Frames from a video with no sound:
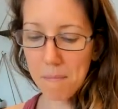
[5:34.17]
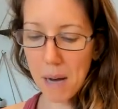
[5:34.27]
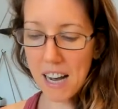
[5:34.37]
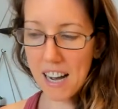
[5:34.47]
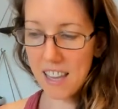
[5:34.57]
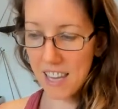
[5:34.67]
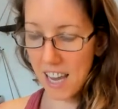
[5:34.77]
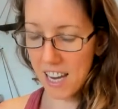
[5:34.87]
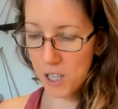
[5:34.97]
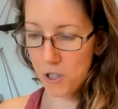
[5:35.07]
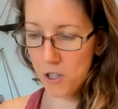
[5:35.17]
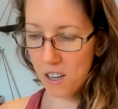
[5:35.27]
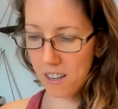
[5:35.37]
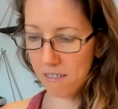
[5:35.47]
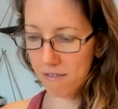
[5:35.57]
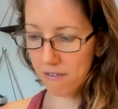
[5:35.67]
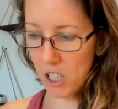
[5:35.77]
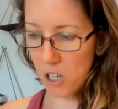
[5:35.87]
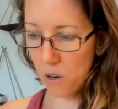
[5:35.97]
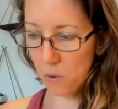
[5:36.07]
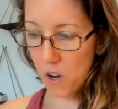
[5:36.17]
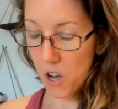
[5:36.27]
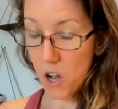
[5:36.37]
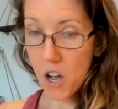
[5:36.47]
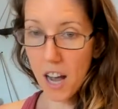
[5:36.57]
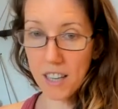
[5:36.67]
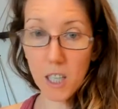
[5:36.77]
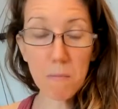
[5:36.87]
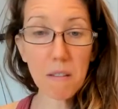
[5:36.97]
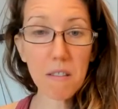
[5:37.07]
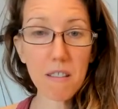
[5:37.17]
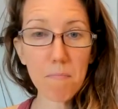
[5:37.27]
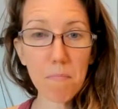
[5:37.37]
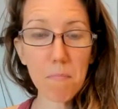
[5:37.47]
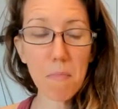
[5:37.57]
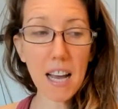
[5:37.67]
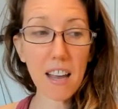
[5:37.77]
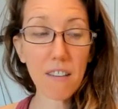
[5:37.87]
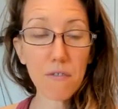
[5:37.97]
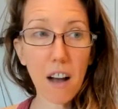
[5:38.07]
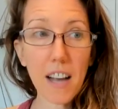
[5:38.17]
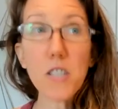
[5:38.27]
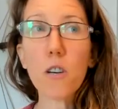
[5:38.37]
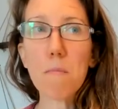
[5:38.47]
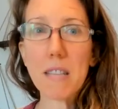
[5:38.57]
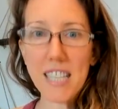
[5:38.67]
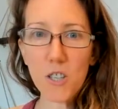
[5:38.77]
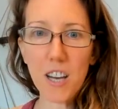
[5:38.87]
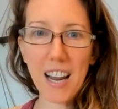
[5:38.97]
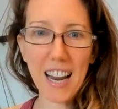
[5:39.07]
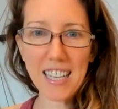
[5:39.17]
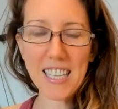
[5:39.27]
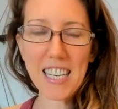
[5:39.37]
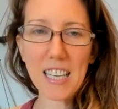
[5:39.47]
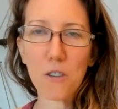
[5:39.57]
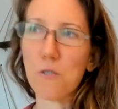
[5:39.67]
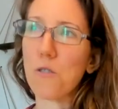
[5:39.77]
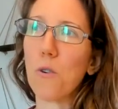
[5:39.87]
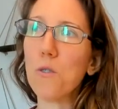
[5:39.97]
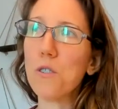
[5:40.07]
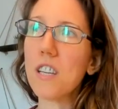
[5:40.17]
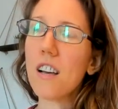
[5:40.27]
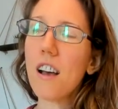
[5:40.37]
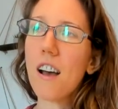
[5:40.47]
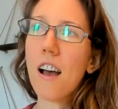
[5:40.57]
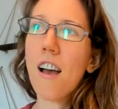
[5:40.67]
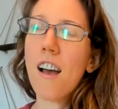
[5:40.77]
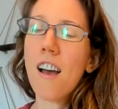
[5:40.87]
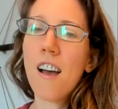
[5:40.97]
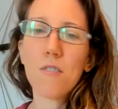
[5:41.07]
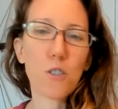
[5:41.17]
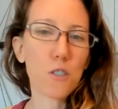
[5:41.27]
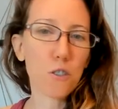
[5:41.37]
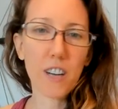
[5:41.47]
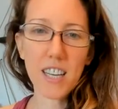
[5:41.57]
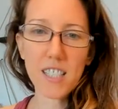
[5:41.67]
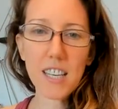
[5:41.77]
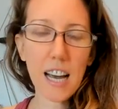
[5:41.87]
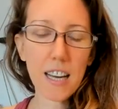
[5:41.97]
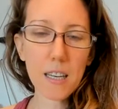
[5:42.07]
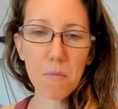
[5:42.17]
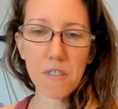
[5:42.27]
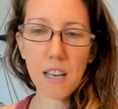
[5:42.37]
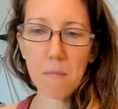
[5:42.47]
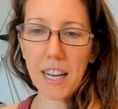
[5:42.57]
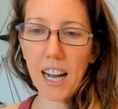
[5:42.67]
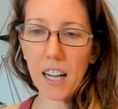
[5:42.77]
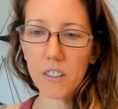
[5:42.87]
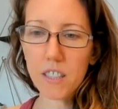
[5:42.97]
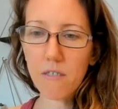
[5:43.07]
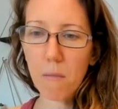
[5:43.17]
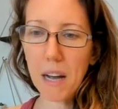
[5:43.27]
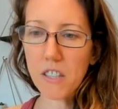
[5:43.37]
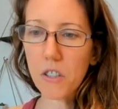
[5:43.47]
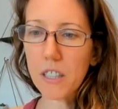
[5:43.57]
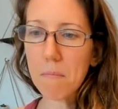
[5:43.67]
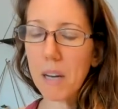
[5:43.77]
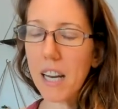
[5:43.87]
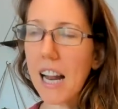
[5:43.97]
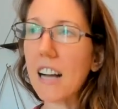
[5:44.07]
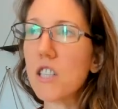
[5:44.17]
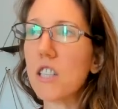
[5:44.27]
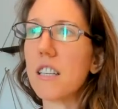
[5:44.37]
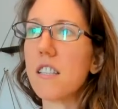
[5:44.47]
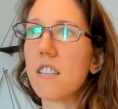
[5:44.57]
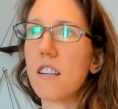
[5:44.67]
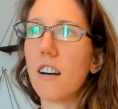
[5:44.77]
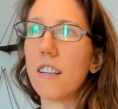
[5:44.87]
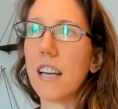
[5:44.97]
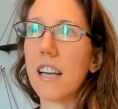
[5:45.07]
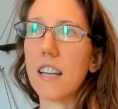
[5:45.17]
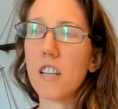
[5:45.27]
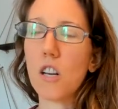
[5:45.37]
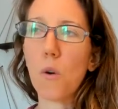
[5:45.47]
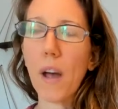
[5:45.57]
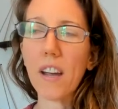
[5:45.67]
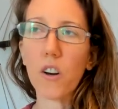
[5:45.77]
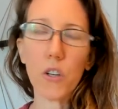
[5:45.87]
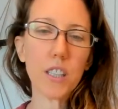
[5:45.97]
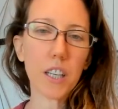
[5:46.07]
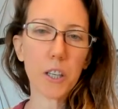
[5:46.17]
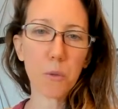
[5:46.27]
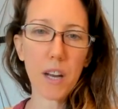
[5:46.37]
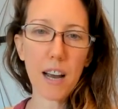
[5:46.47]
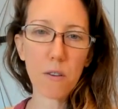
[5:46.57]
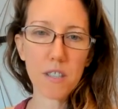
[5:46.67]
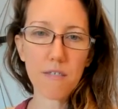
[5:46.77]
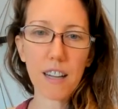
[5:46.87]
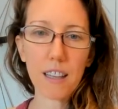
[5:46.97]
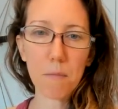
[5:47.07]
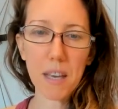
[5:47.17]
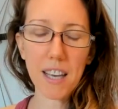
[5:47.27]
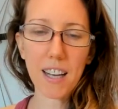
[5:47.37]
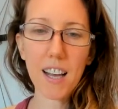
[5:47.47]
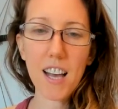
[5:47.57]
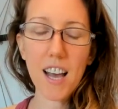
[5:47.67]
by the age of, I talk about my ice cream addiction at 18 years old. Just crazy, 90% of my calories from ice cream. But it actually started, way earlier, when I was developing